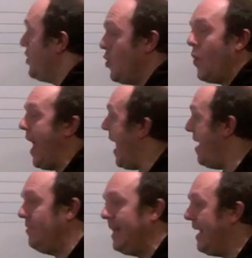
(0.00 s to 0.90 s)
you
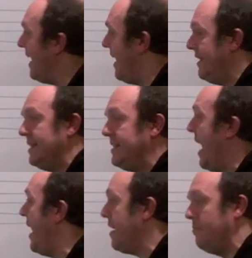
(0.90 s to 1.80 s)
haven't got the
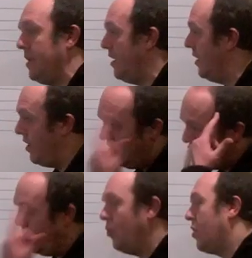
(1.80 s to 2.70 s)
time to
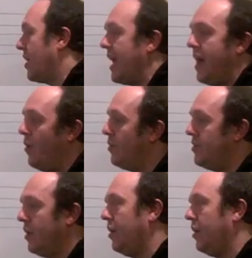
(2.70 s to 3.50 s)
work out,